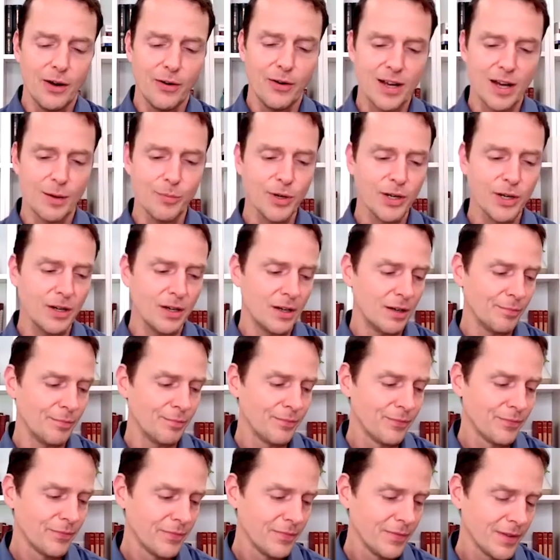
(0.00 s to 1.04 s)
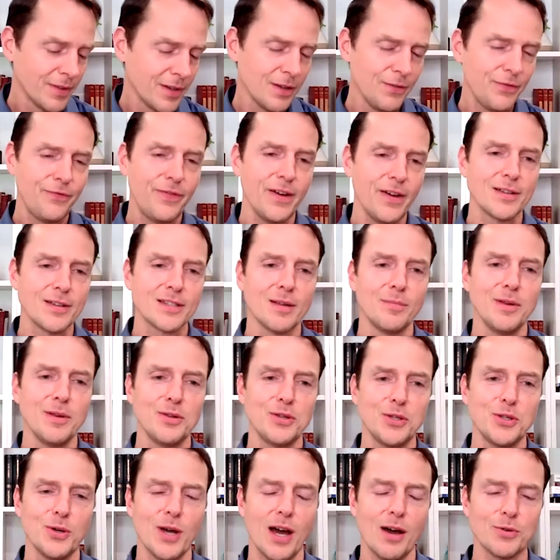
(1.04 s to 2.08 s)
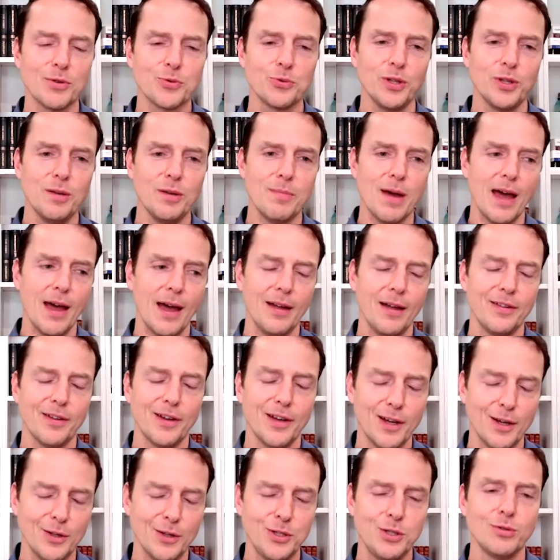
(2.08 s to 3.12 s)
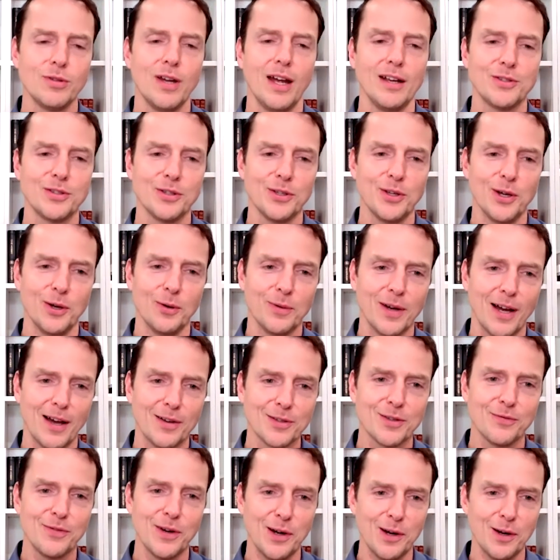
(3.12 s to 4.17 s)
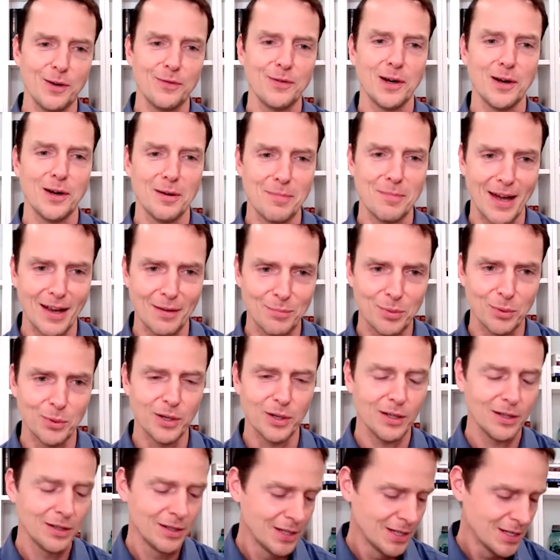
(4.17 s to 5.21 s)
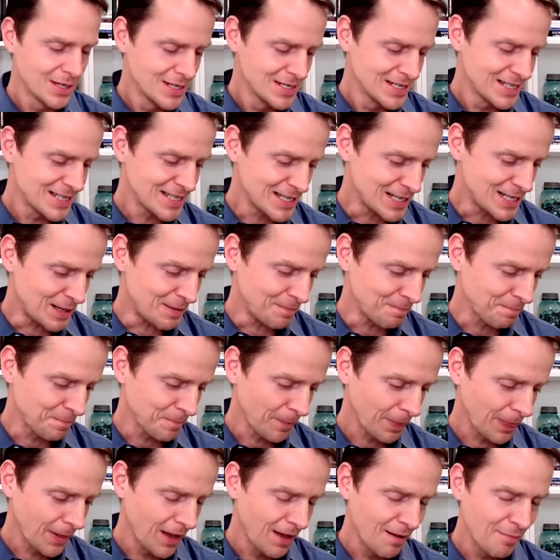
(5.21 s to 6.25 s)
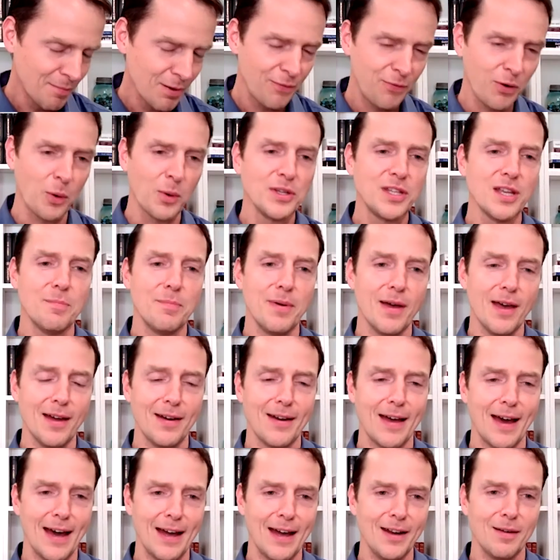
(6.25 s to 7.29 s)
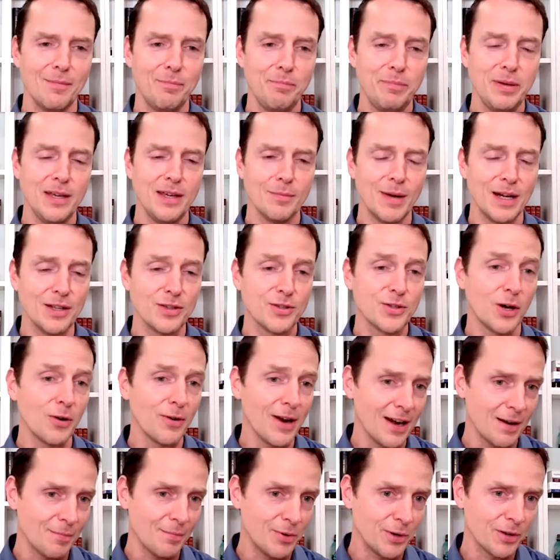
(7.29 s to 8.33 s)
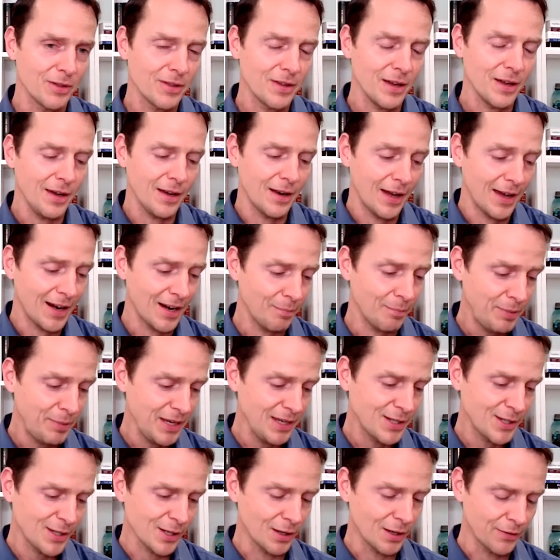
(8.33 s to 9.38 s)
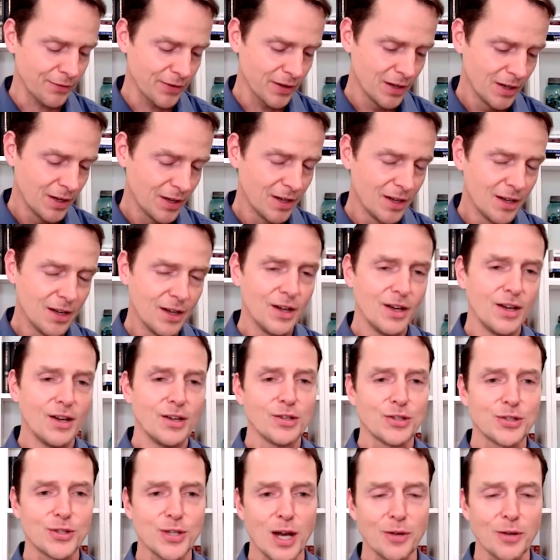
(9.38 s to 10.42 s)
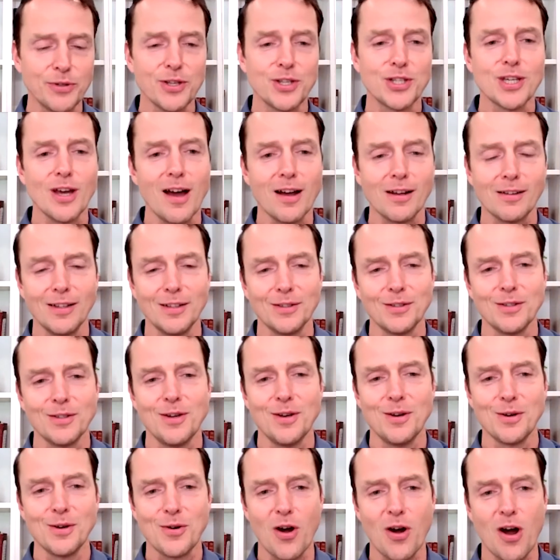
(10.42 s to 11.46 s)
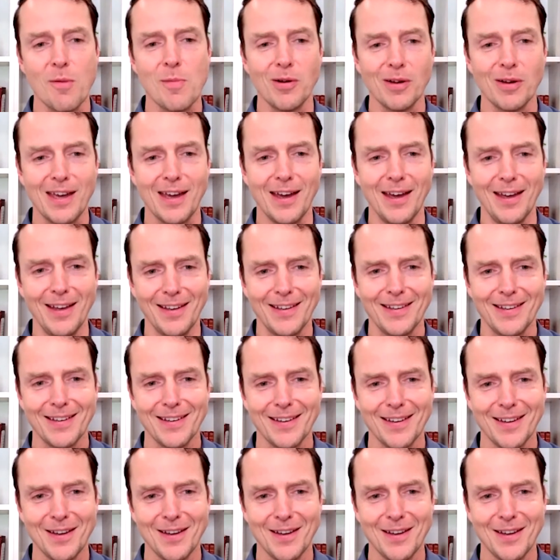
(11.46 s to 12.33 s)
Eric. I'm gonna um confess something to you. I was really bad uh, two nights ago. I was a very, very bad boy. Um, before I went to bed, I had a piece, my daughter had a birthday and I had a piece of salted chocolate caramel cake.